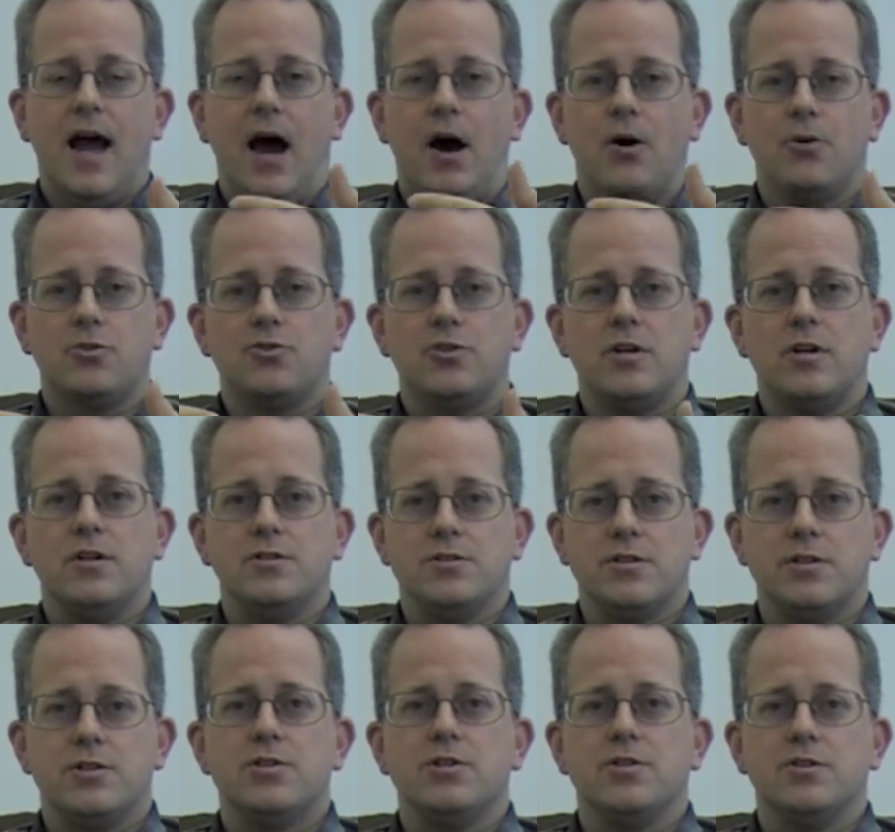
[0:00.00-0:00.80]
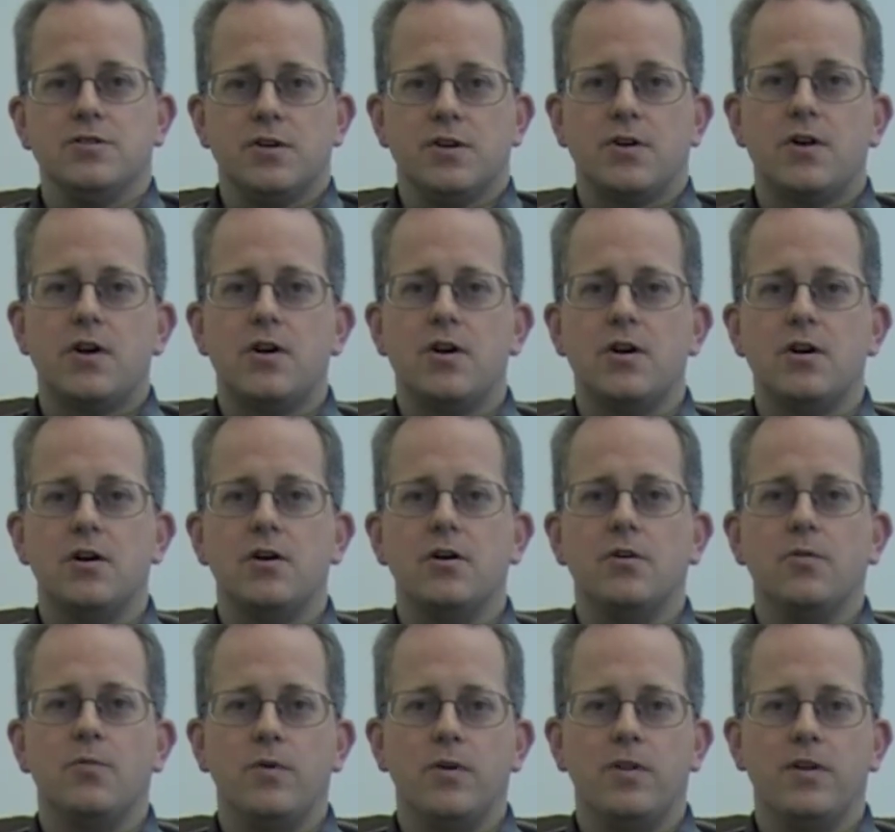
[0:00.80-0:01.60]
how transitions
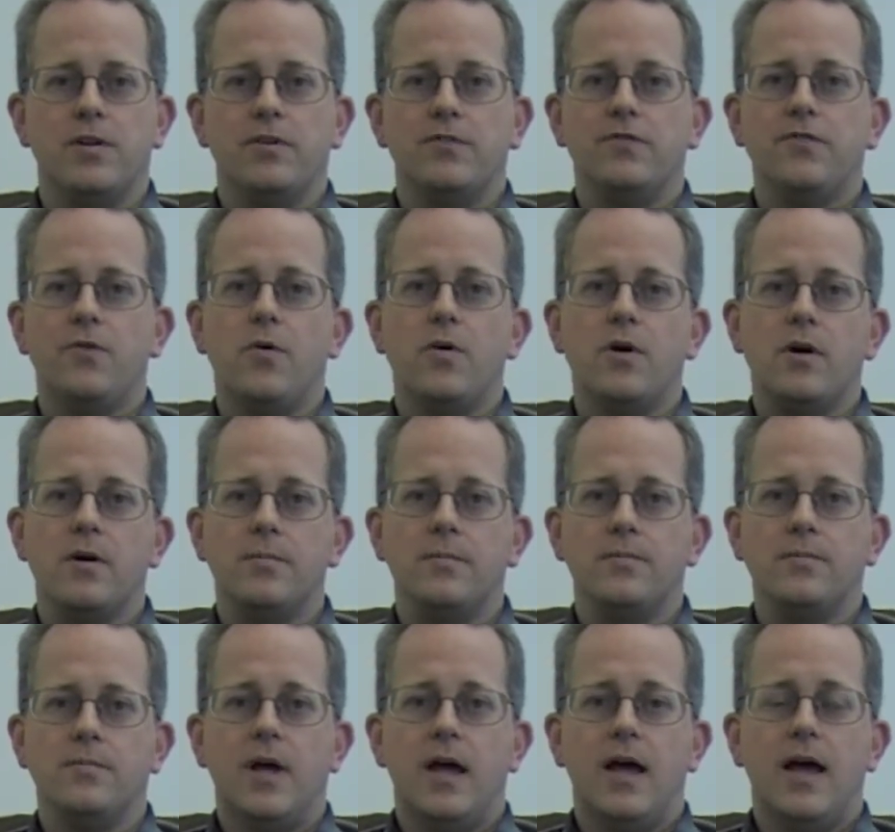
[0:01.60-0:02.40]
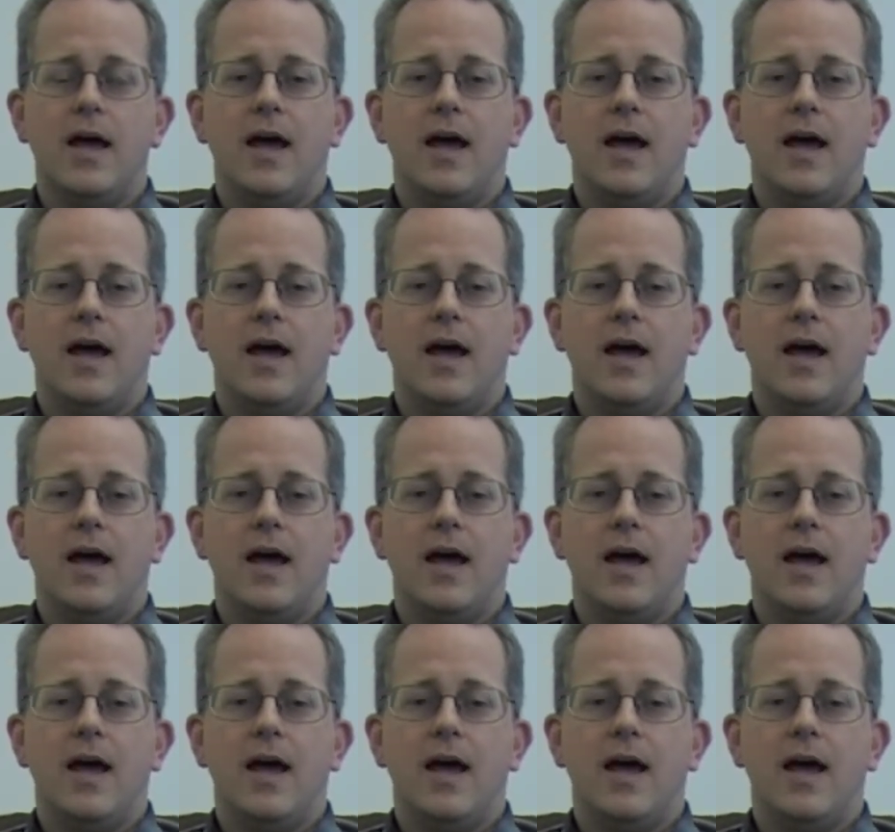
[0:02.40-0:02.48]
occur within a form,